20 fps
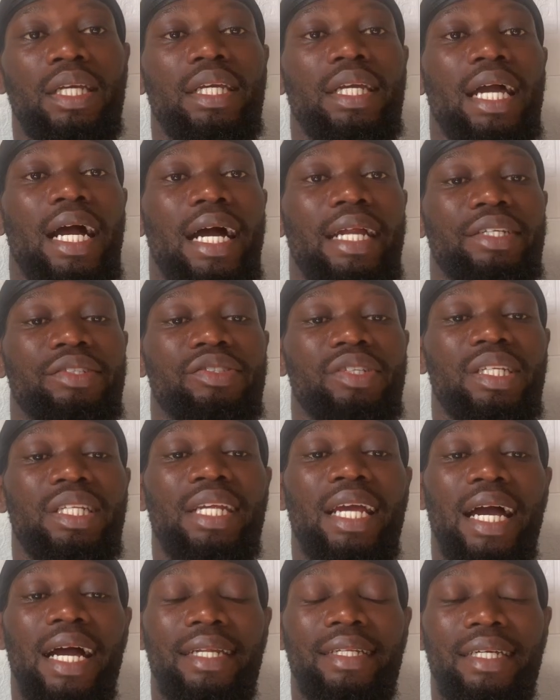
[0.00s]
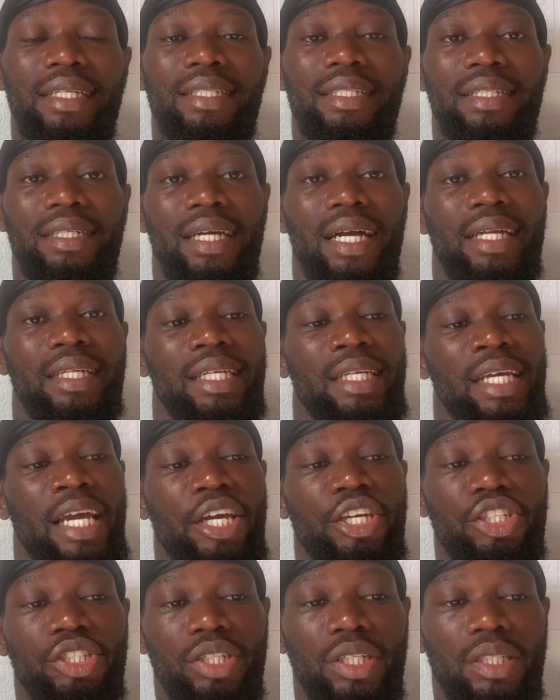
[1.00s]
And we added an AI
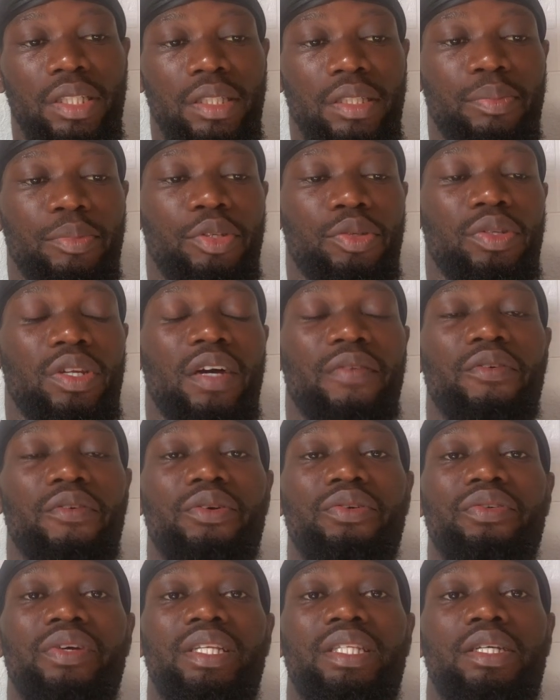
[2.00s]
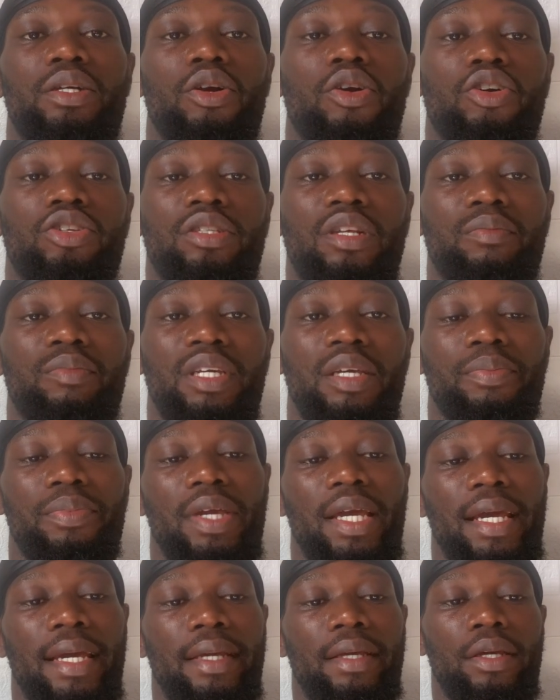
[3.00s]
agent builder for creating custom
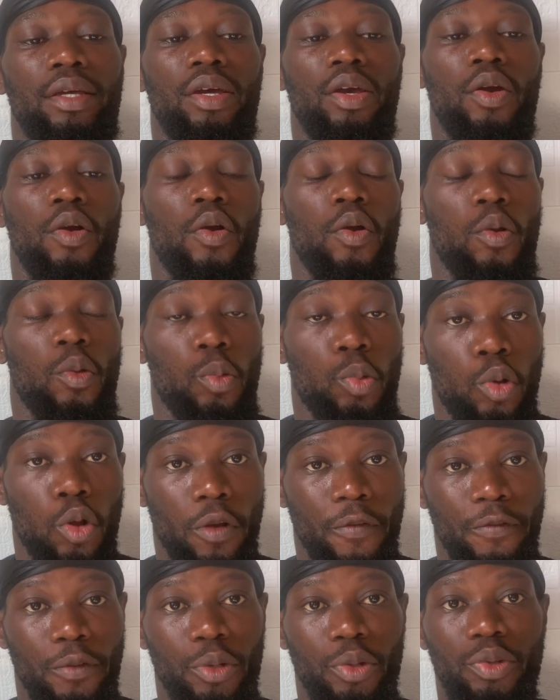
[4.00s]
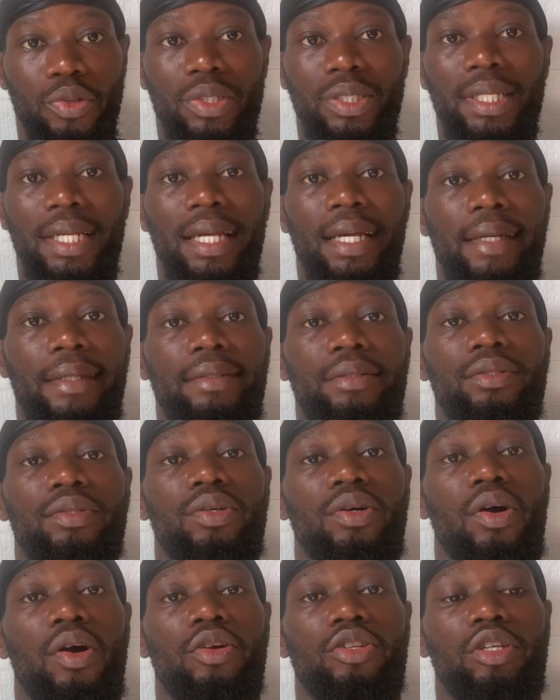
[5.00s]
API workflows and
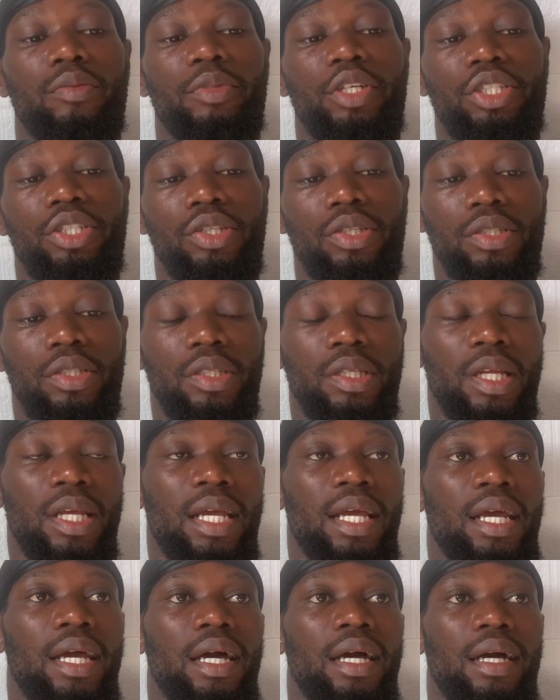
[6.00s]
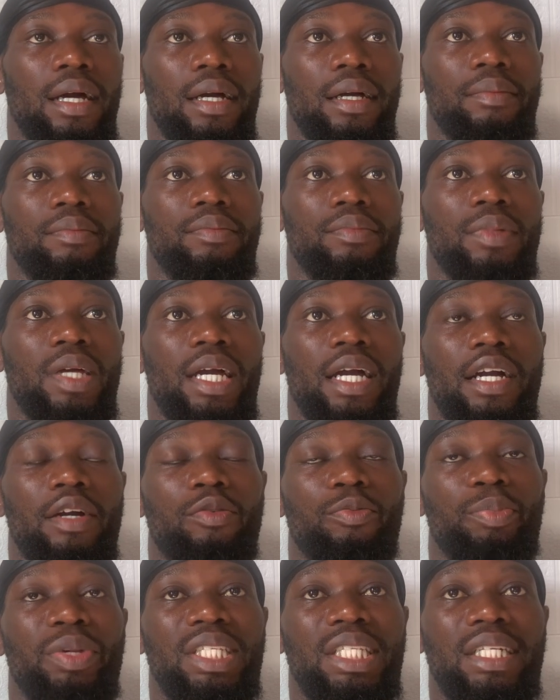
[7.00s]
automation.
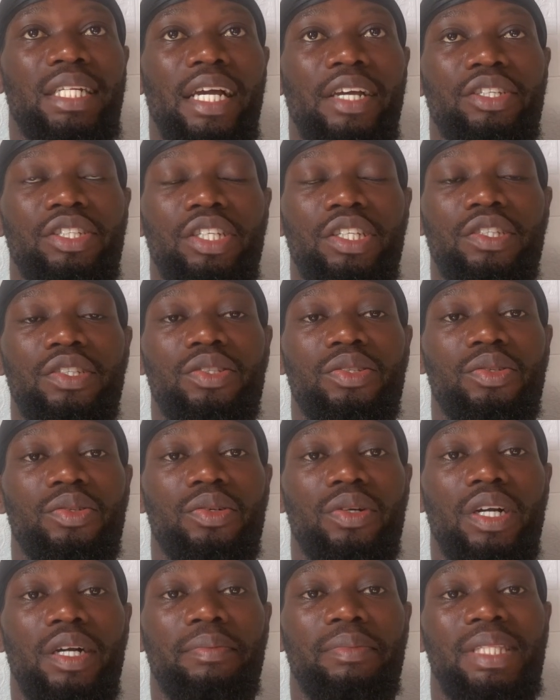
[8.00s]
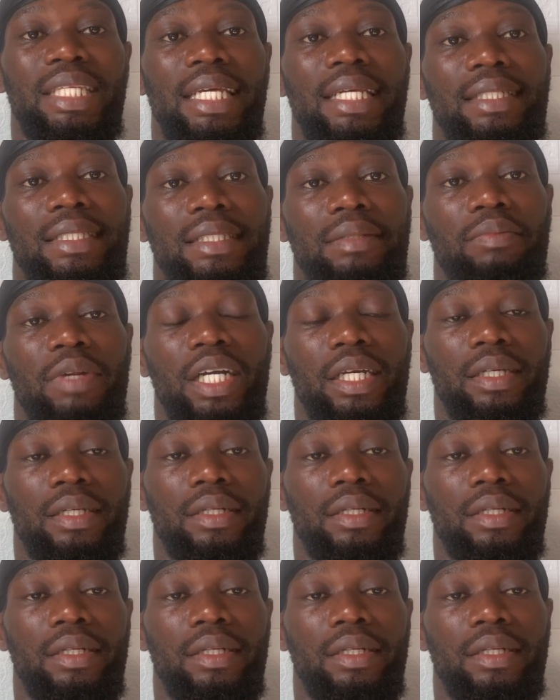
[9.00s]
Basically, I use it to test my